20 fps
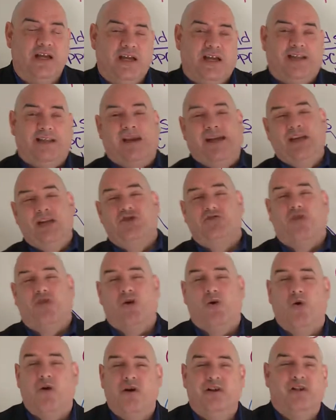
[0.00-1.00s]
and they each
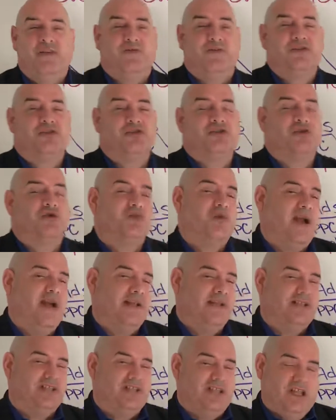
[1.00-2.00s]
require a different
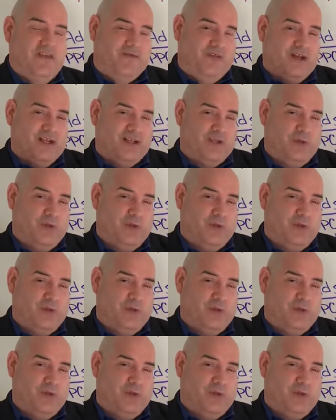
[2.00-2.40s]
strategy if you're going